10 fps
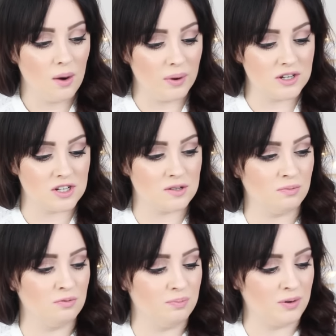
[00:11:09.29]
which is
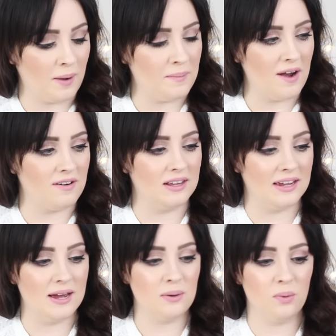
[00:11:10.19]

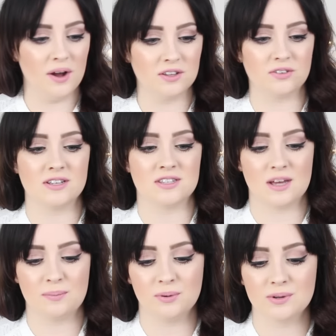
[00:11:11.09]
primarily one of the reasons
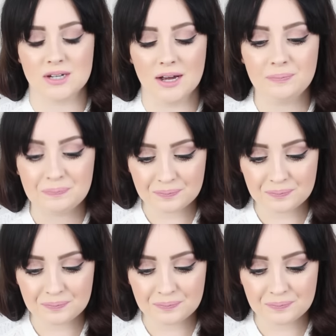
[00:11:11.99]
I bought it.